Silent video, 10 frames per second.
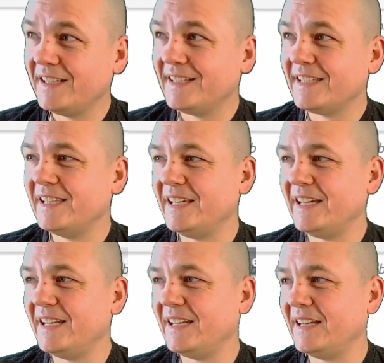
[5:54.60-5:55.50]

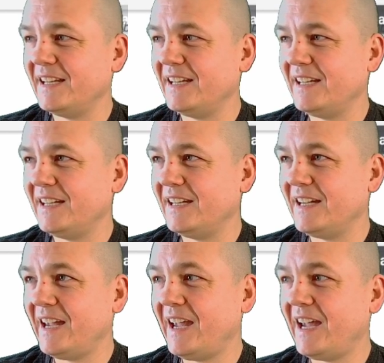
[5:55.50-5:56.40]
Then
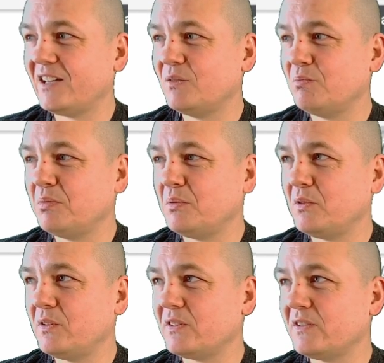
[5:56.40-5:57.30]

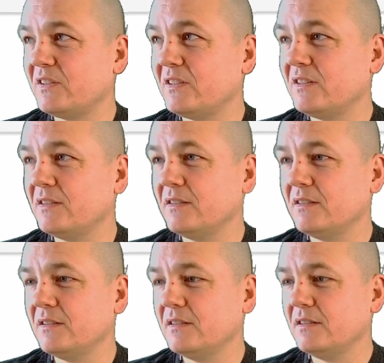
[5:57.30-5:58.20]
export.
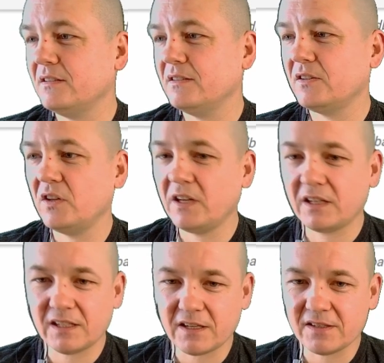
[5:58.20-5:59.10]

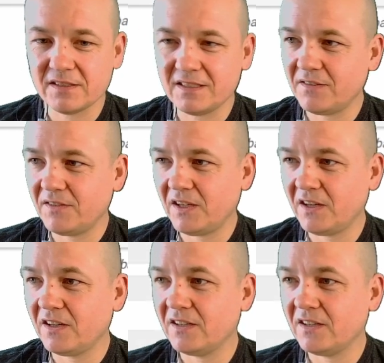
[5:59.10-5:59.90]
Click on the saved here.